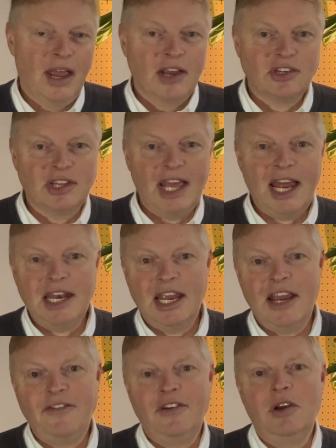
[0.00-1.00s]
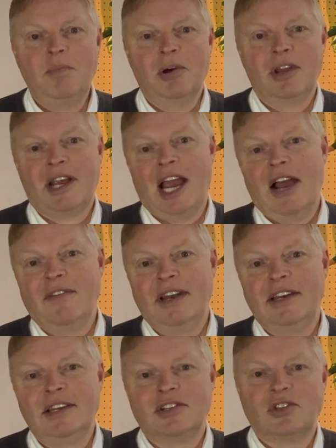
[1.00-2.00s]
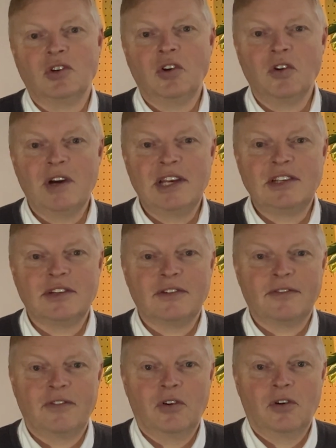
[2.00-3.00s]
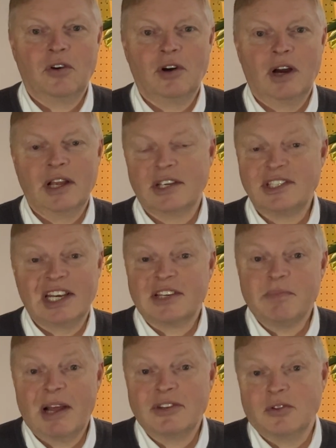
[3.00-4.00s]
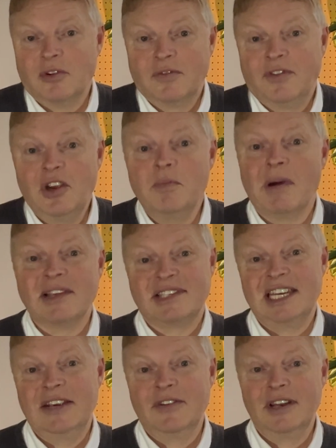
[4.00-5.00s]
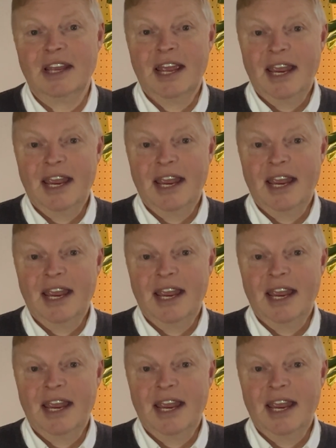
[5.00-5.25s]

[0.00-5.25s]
So then if you put the caravan into storage for 6 months or a few months even